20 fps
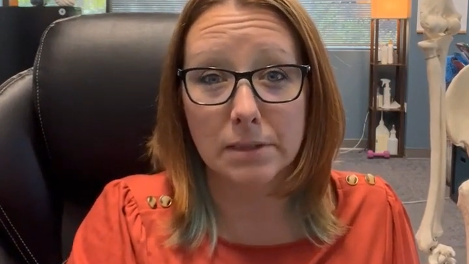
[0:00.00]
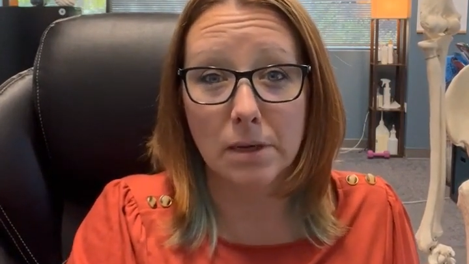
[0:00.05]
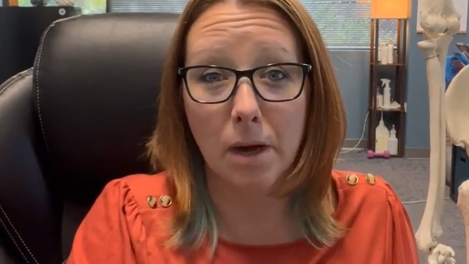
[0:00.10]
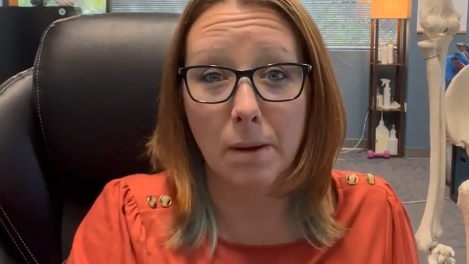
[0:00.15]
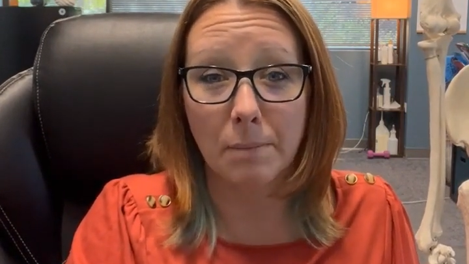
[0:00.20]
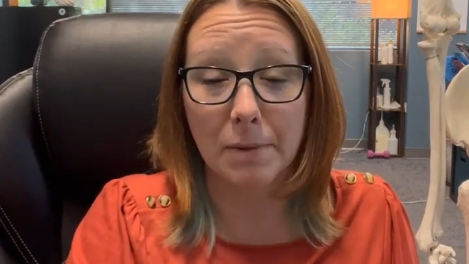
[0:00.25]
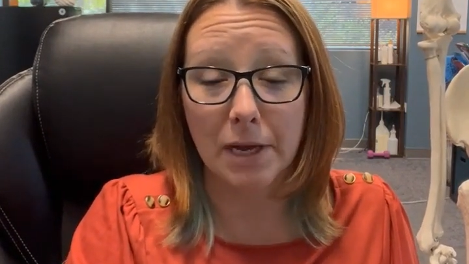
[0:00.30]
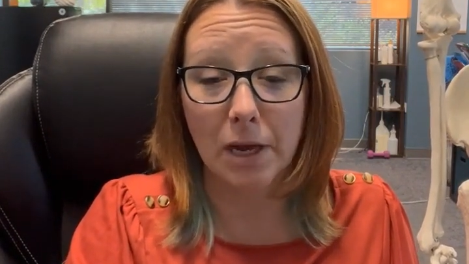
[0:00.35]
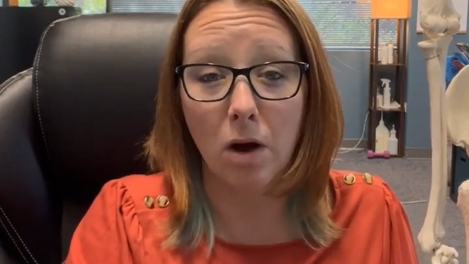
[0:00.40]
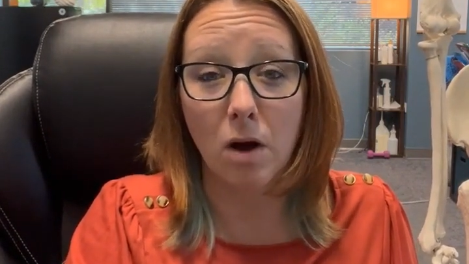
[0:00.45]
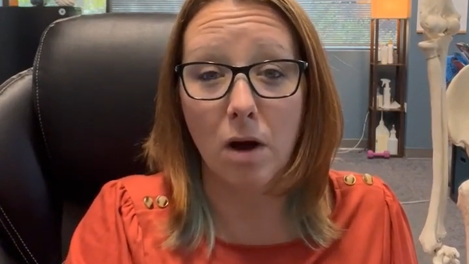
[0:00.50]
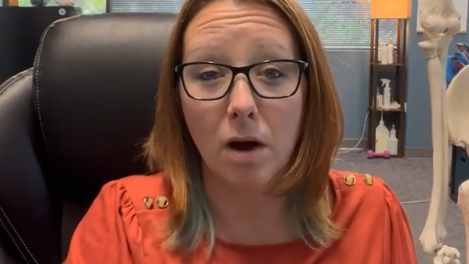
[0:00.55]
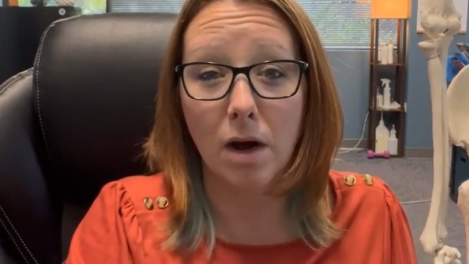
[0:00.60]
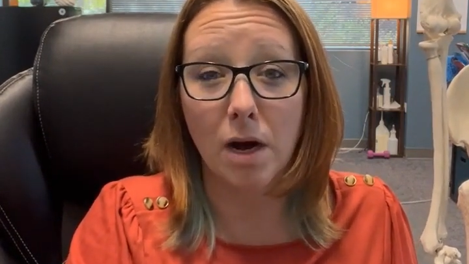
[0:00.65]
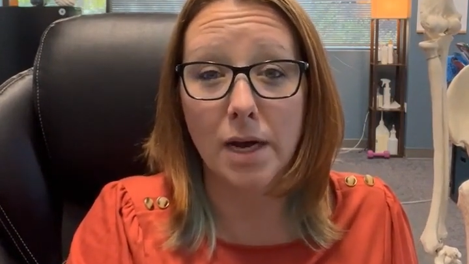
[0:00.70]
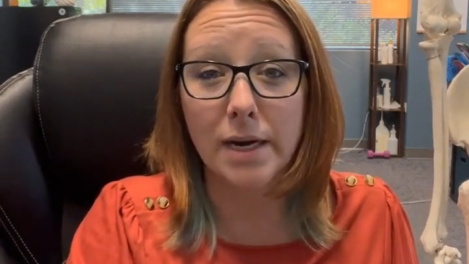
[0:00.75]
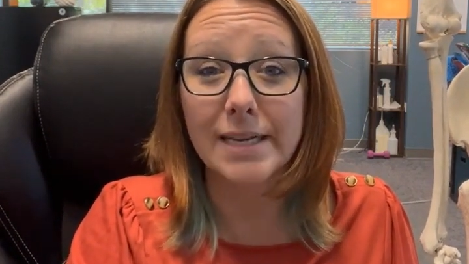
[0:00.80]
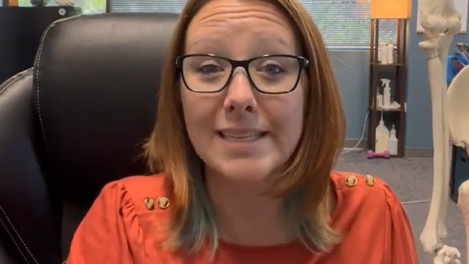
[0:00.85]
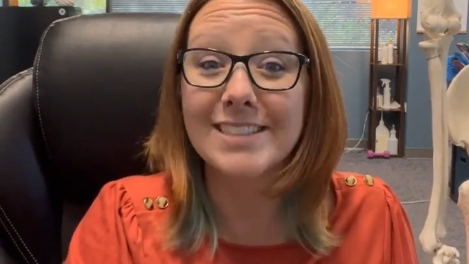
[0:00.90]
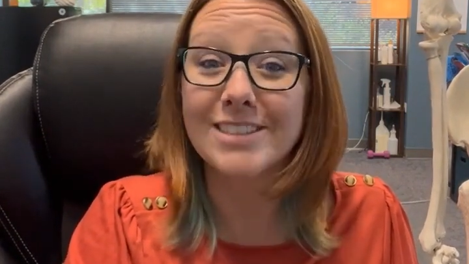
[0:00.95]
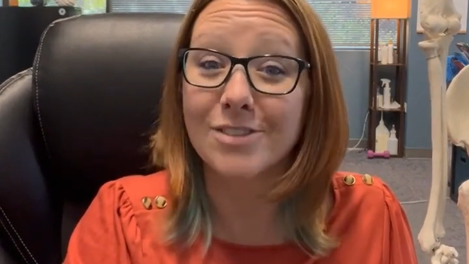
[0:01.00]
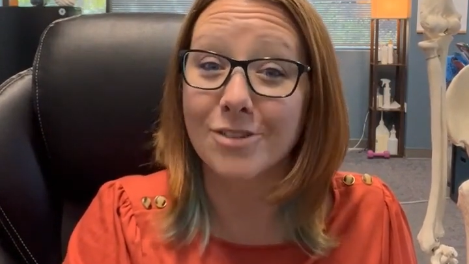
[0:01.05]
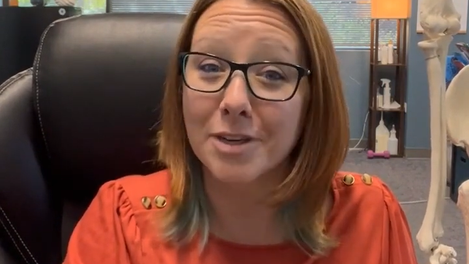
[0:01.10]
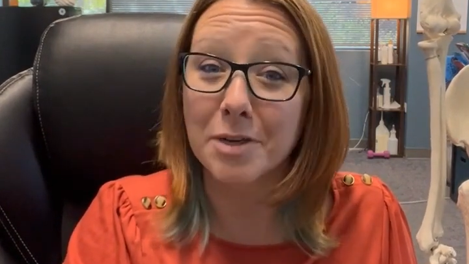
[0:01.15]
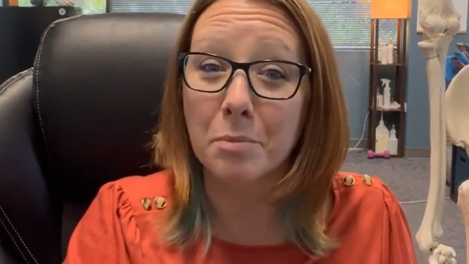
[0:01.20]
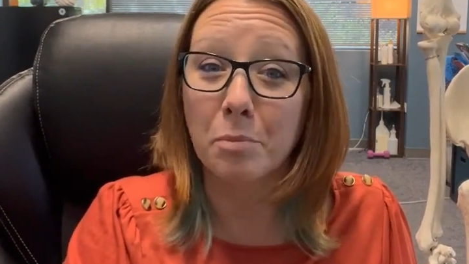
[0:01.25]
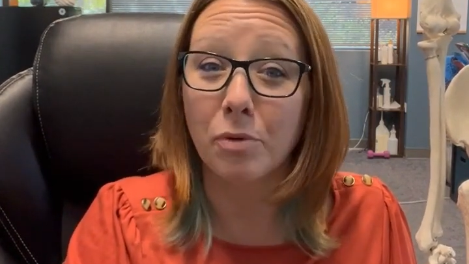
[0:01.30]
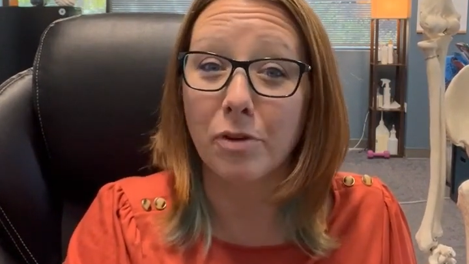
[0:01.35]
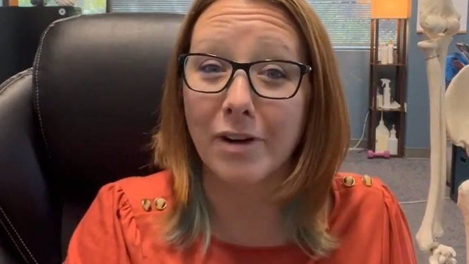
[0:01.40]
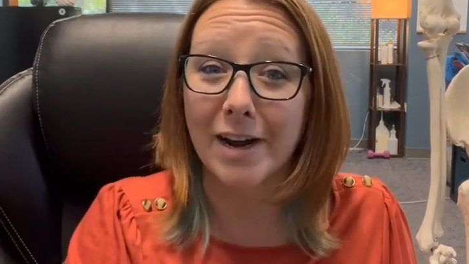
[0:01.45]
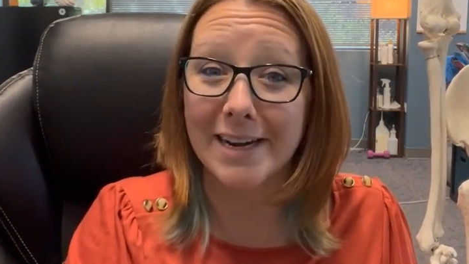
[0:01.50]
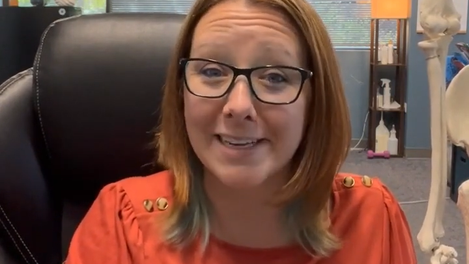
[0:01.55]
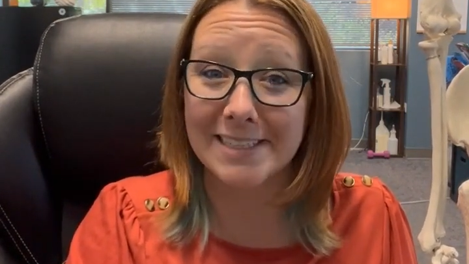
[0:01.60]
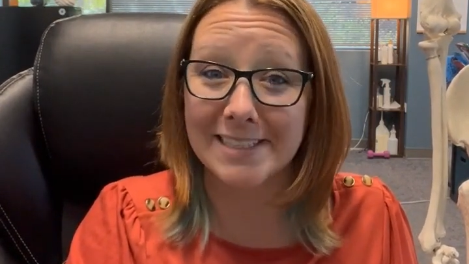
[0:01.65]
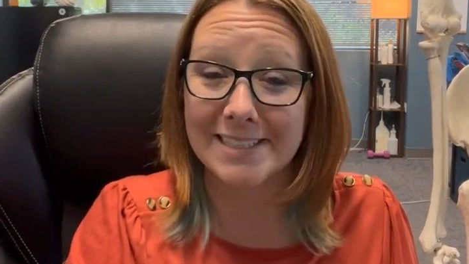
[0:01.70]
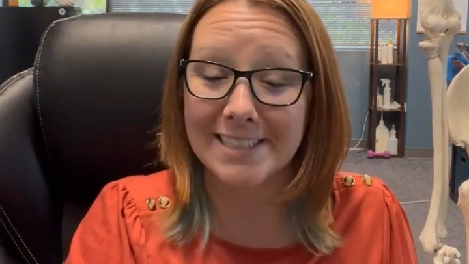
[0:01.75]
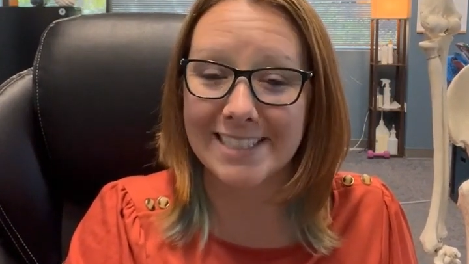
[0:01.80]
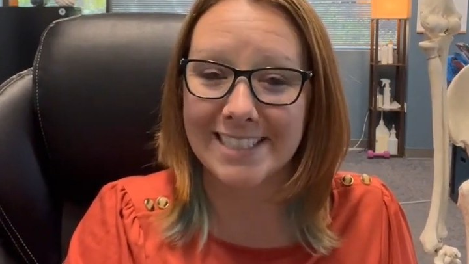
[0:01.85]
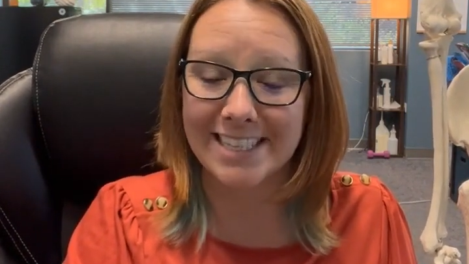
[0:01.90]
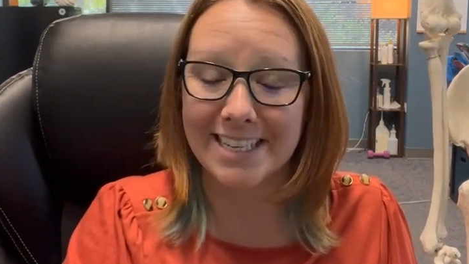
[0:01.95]
coming on is during
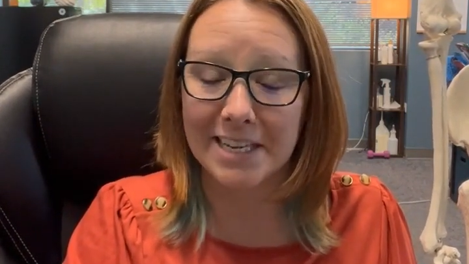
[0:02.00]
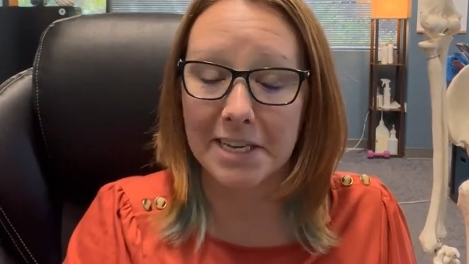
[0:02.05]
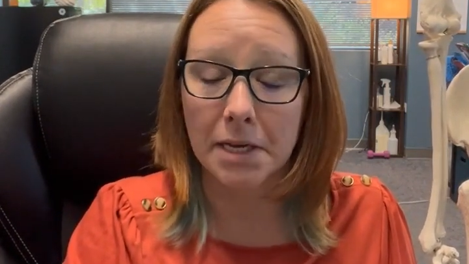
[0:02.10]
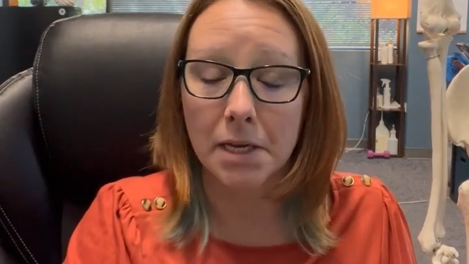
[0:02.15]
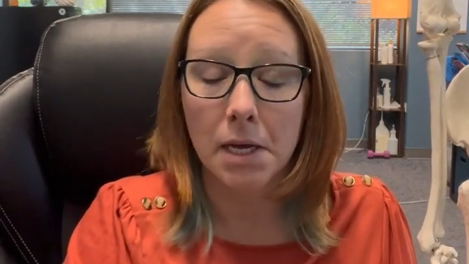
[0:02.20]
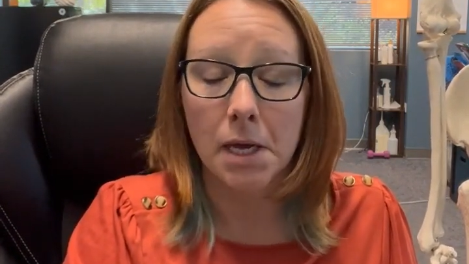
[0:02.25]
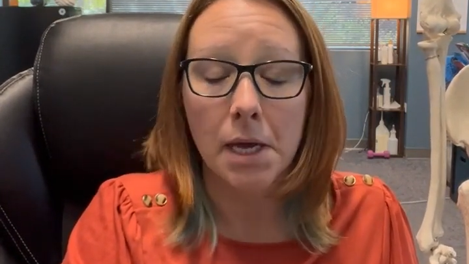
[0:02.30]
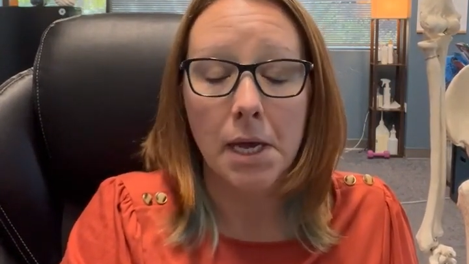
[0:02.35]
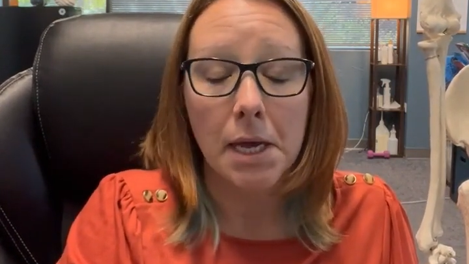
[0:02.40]
pregnancy.